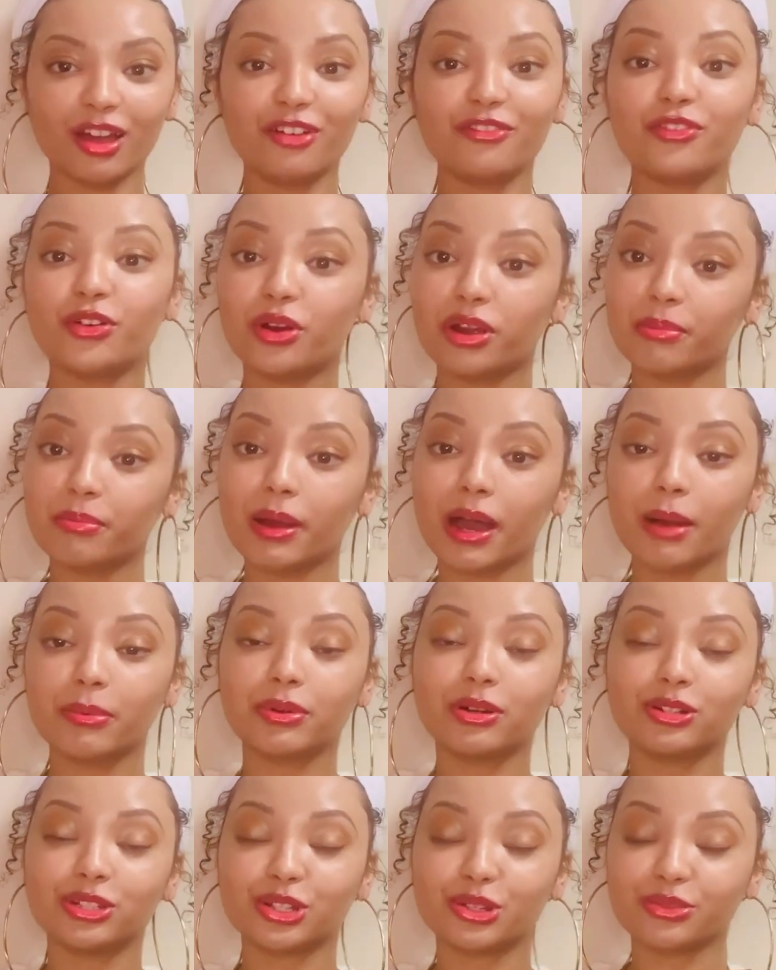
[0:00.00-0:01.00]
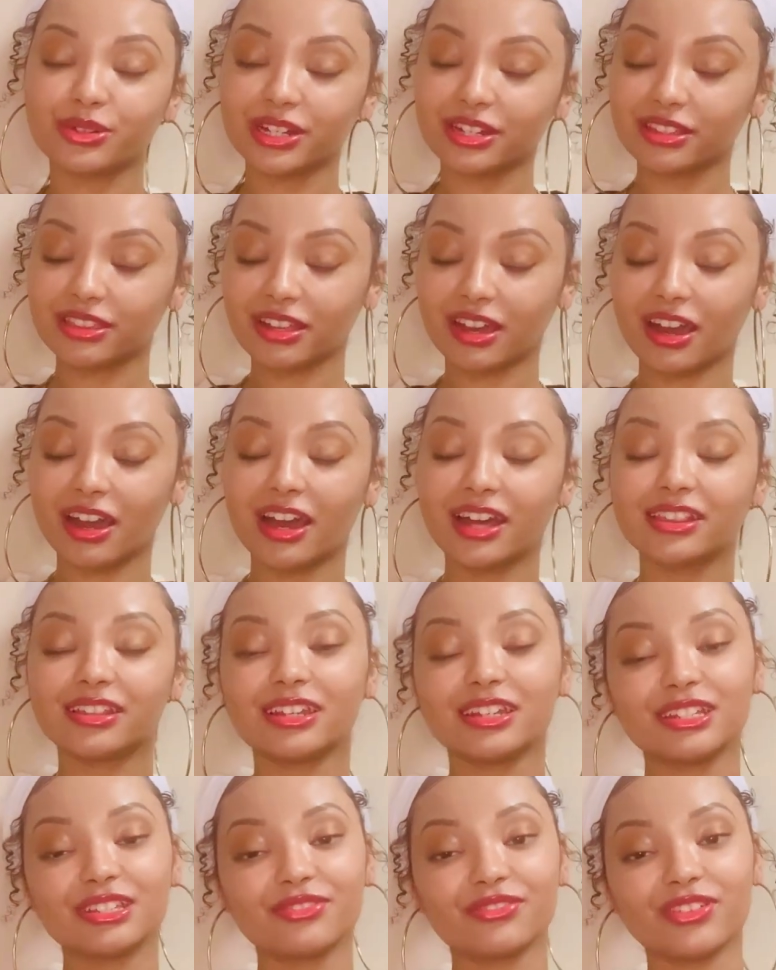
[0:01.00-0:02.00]
For Pop Culture Readathon,
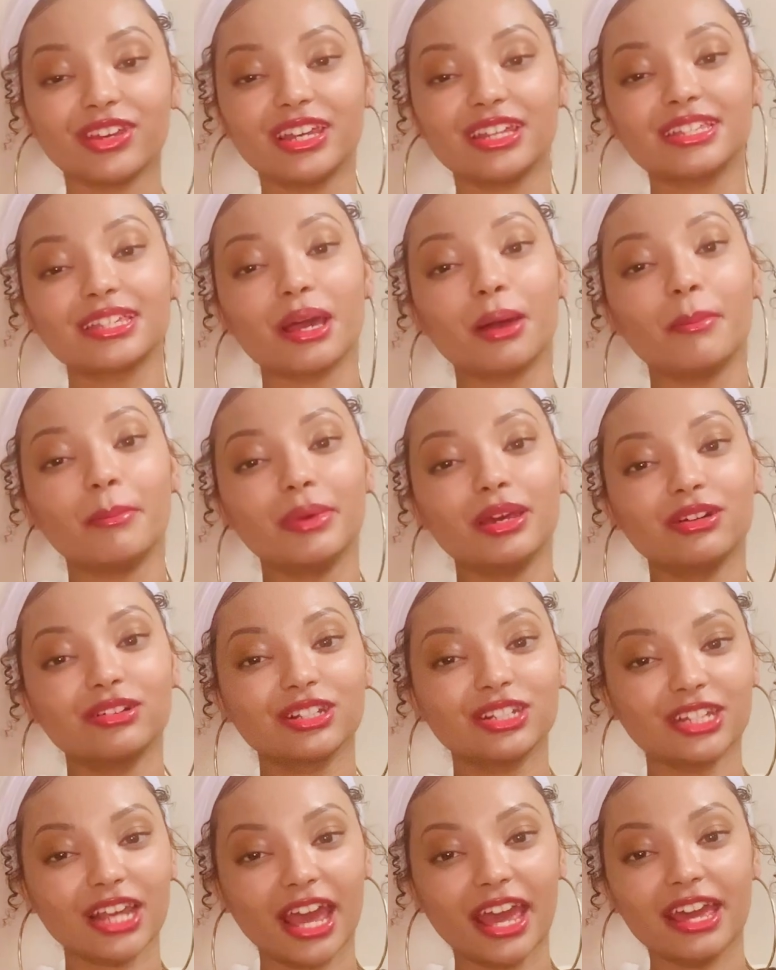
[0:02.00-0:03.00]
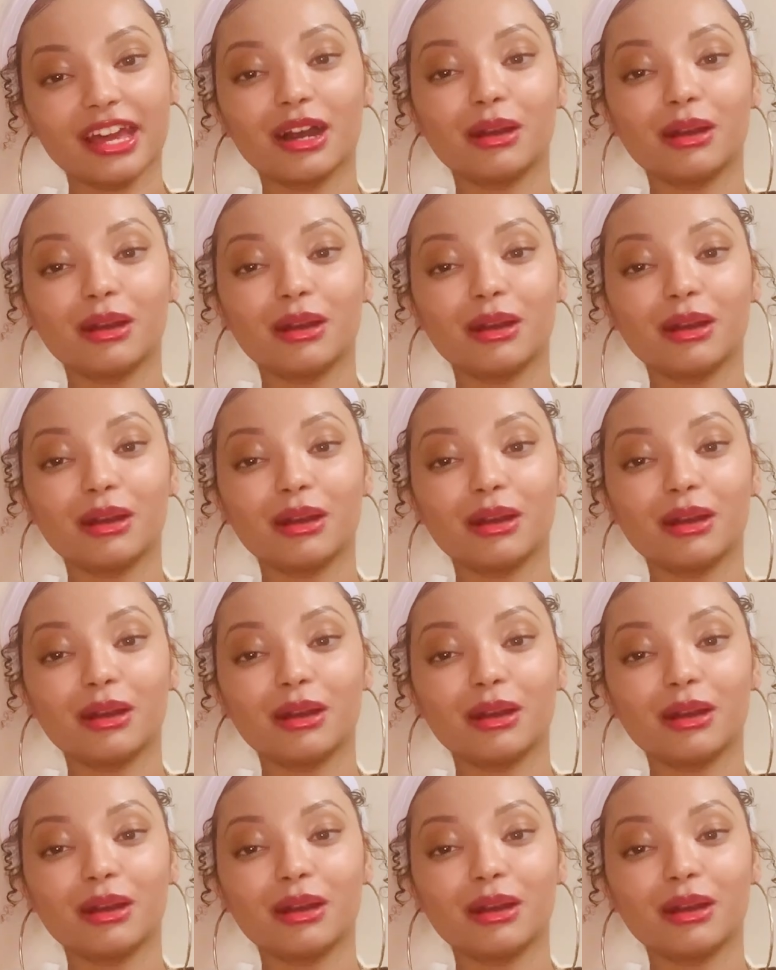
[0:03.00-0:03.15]
this fits Milkshake,